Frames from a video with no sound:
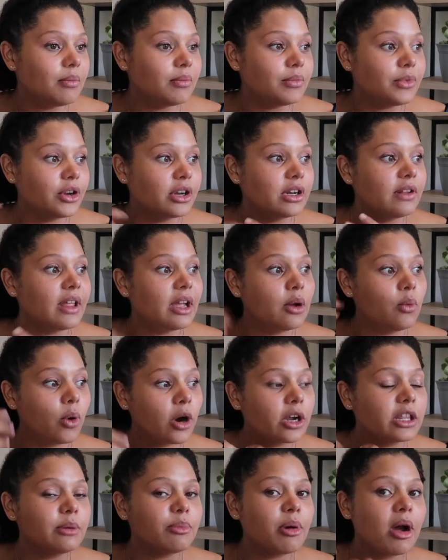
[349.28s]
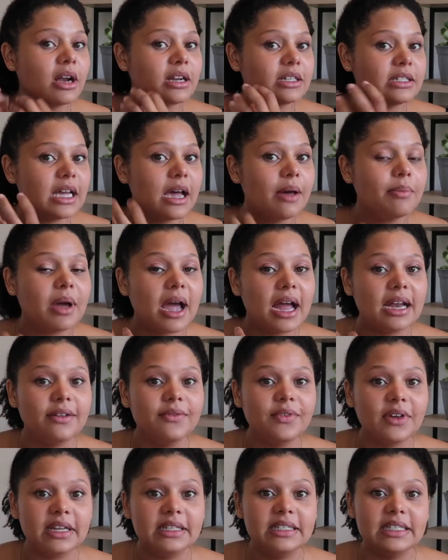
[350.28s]
You're gonna like work the product up, kind
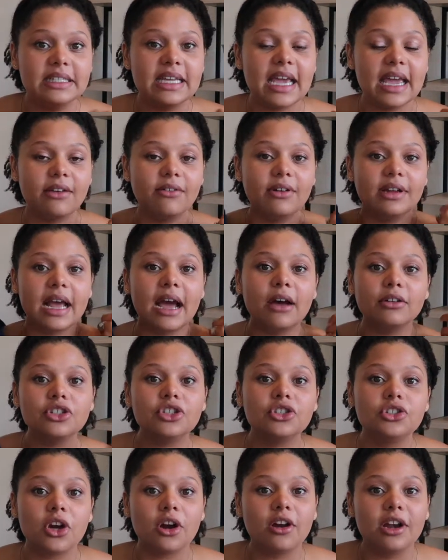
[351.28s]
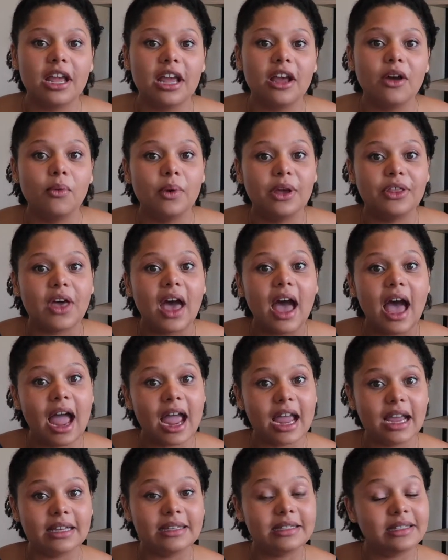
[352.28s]
of like detangle it out, starting with
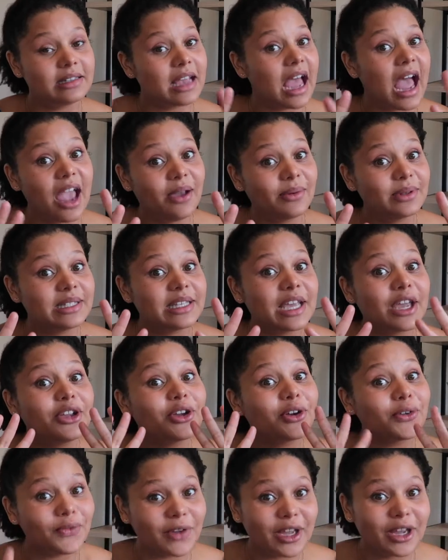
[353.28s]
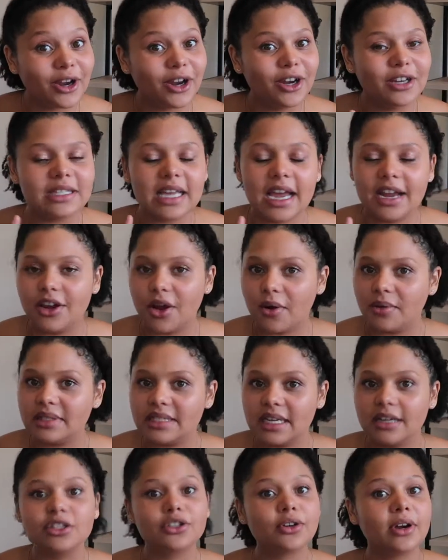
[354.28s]
I would say your fingers. I know it
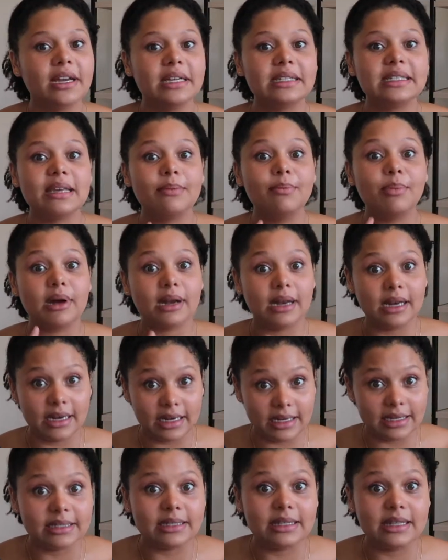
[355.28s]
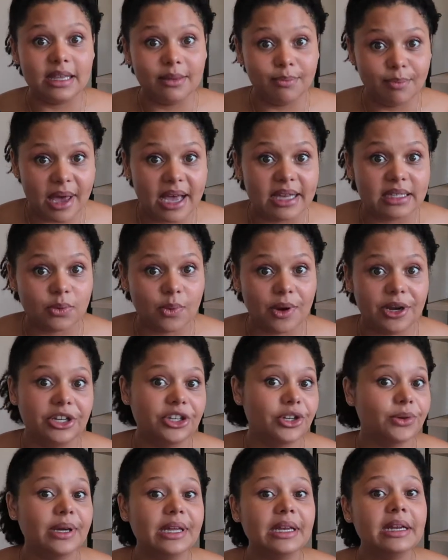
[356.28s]
sounds crazy, but it is the best way to
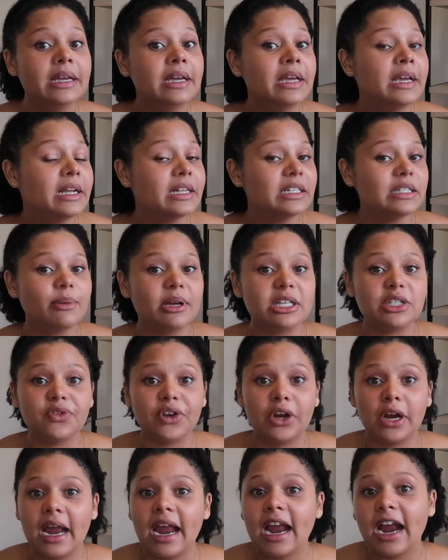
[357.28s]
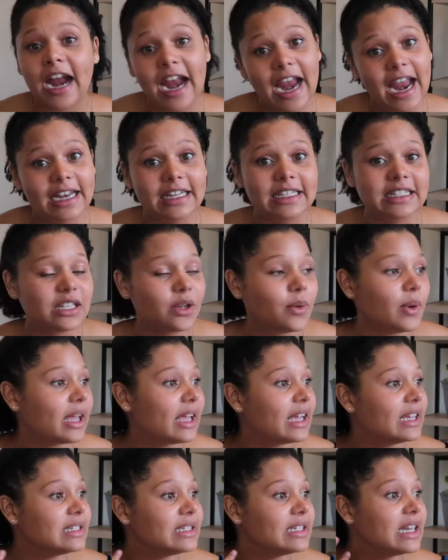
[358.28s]
do it. It's the best for your hair, and it's the
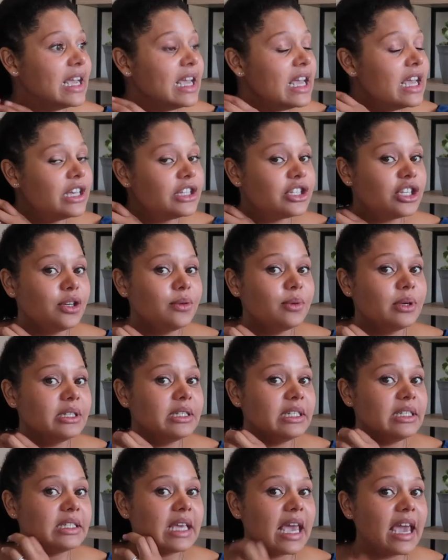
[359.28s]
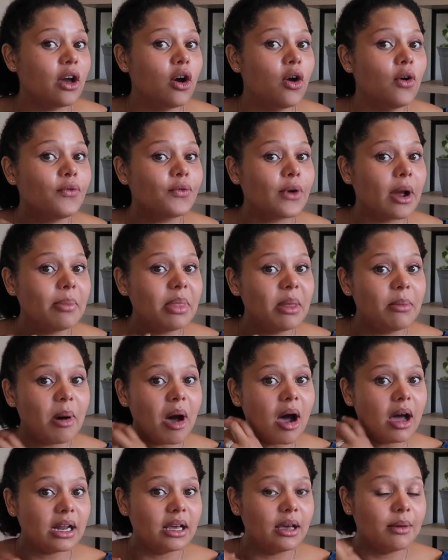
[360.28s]
quickest. So you would detangle from the
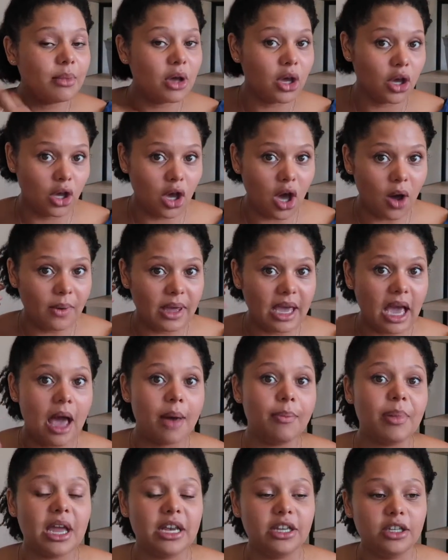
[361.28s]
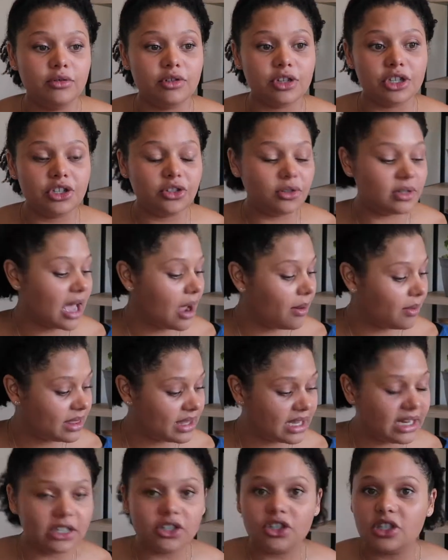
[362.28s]
bottom going up, and you just do that
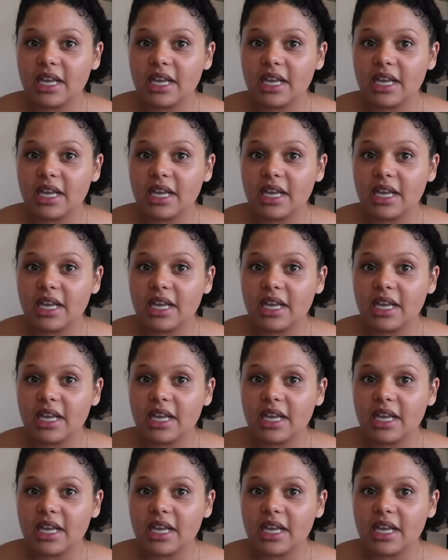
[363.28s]
with each